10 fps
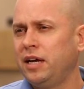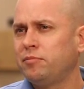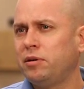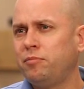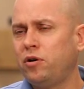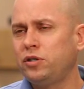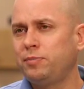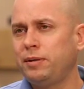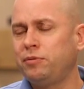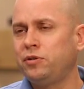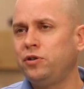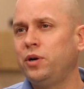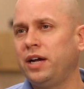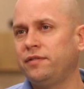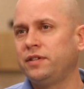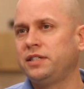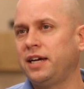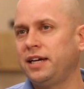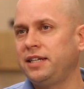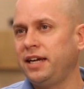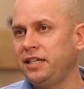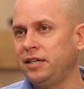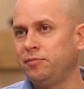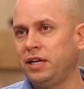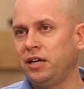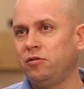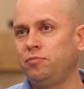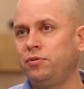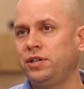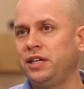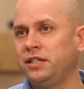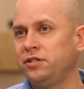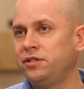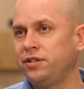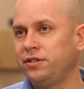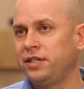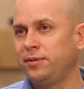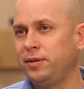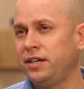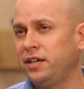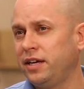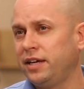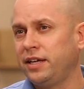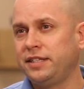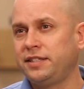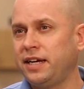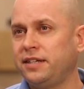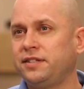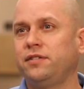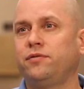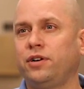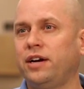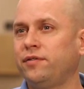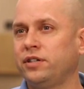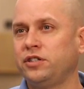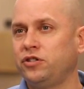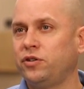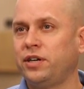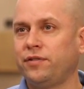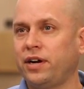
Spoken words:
But most people who have a titanium nail put into their tibia, it stays in forever and you don't ever